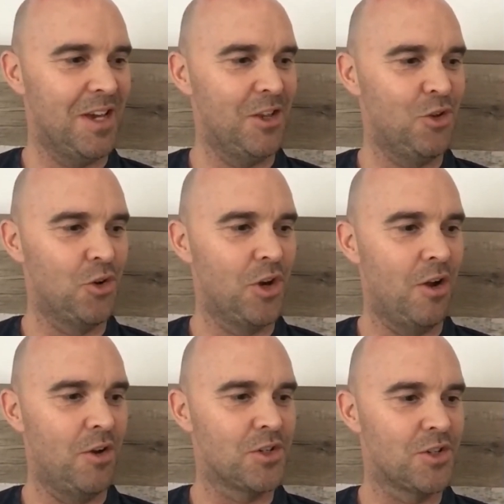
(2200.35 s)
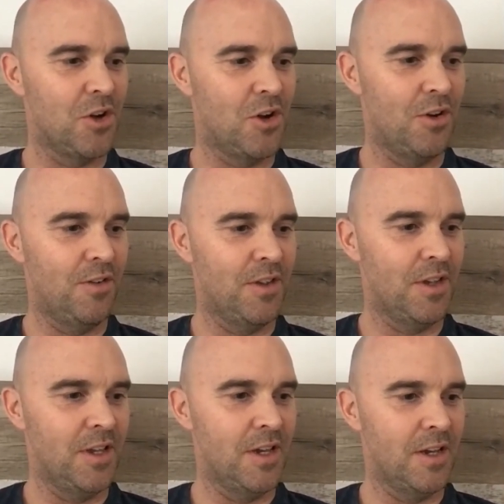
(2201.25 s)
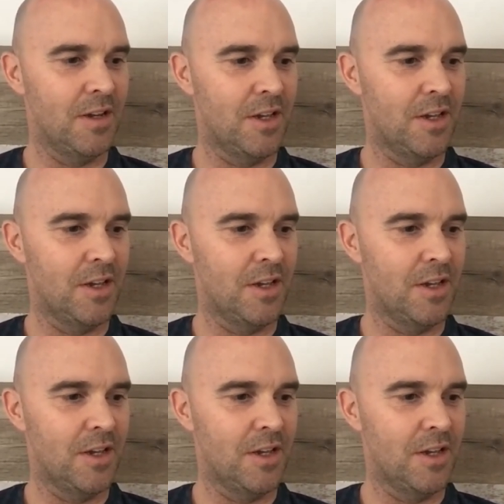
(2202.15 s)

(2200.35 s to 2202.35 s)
your note on the